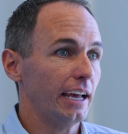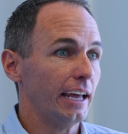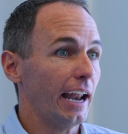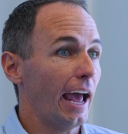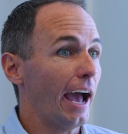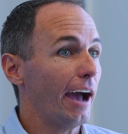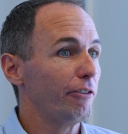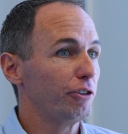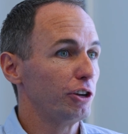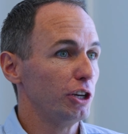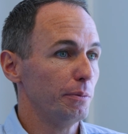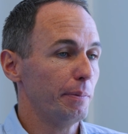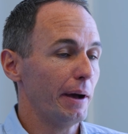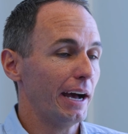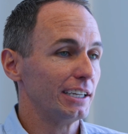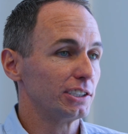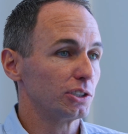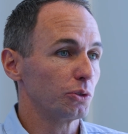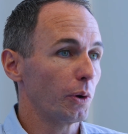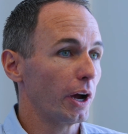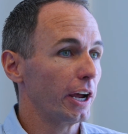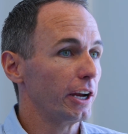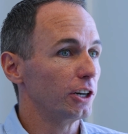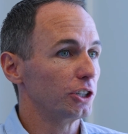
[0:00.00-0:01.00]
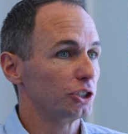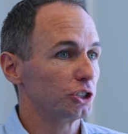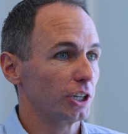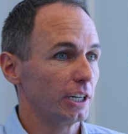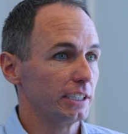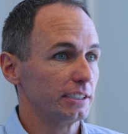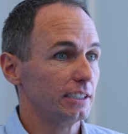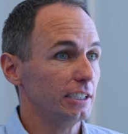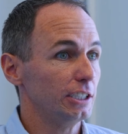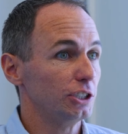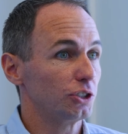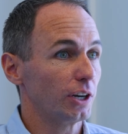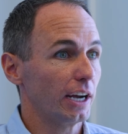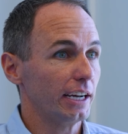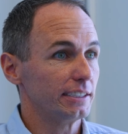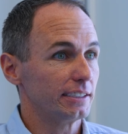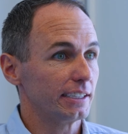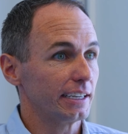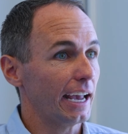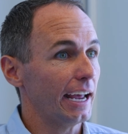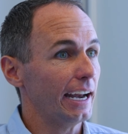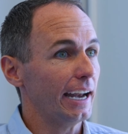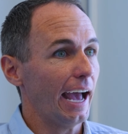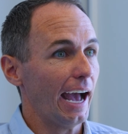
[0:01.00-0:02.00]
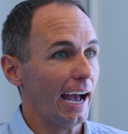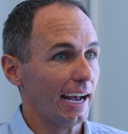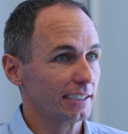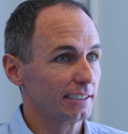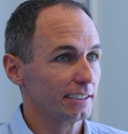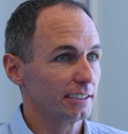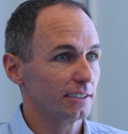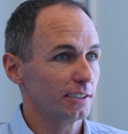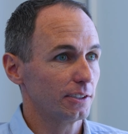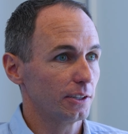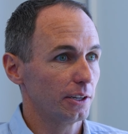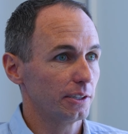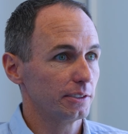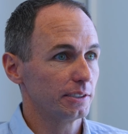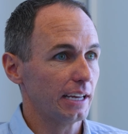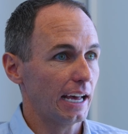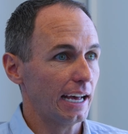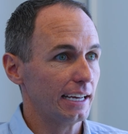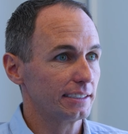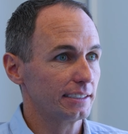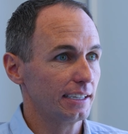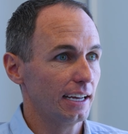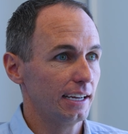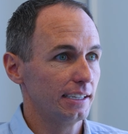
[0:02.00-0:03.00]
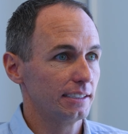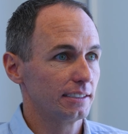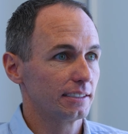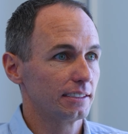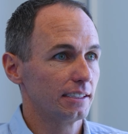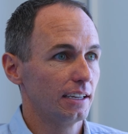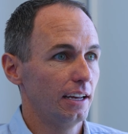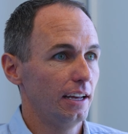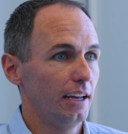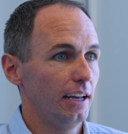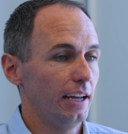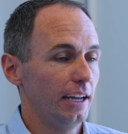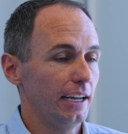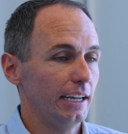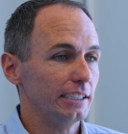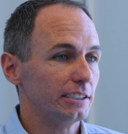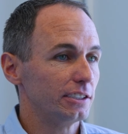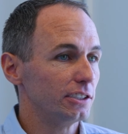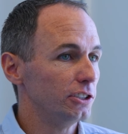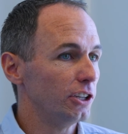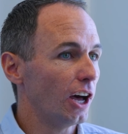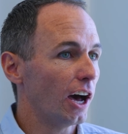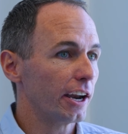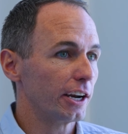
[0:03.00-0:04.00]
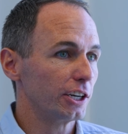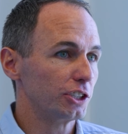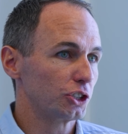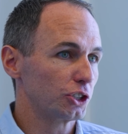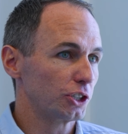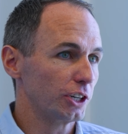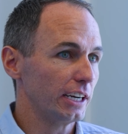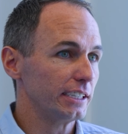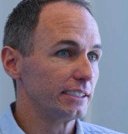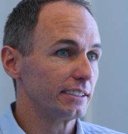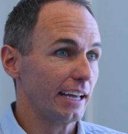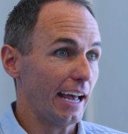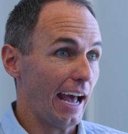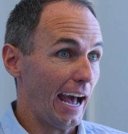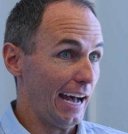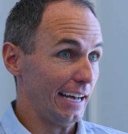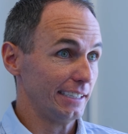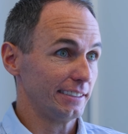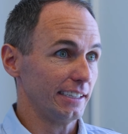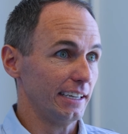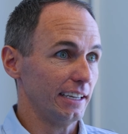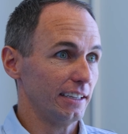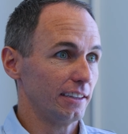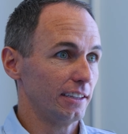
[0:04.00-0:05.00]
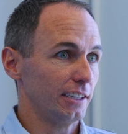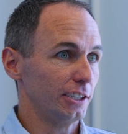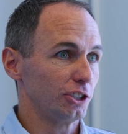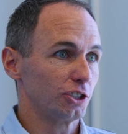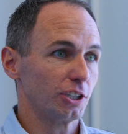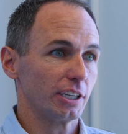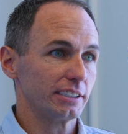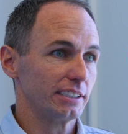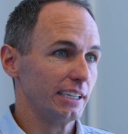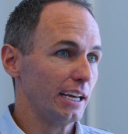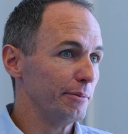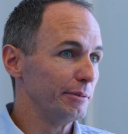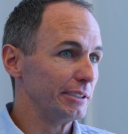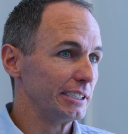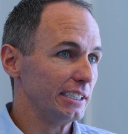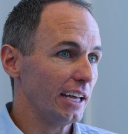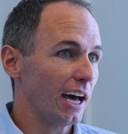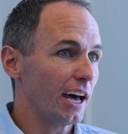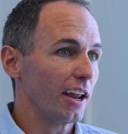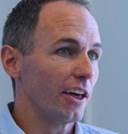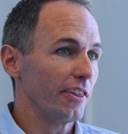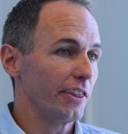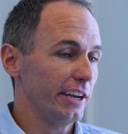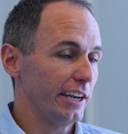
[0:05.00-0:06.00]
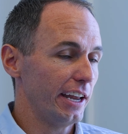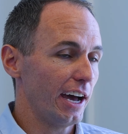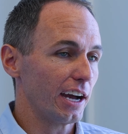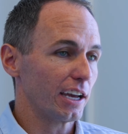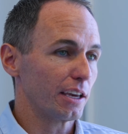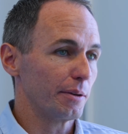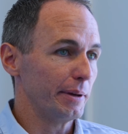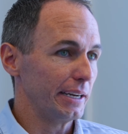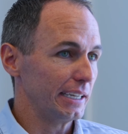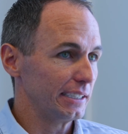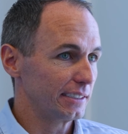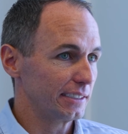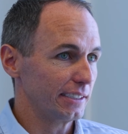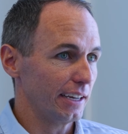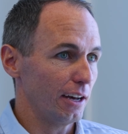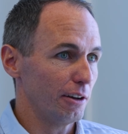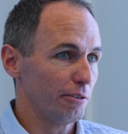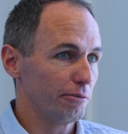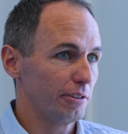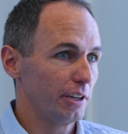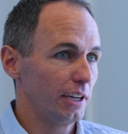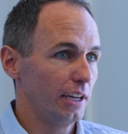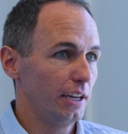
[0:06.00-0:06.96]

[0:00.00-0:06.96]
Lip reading: and after you pass away, your trustee tries to gain access to those assets, it's not a trust asset. The trust name is not on the document itself,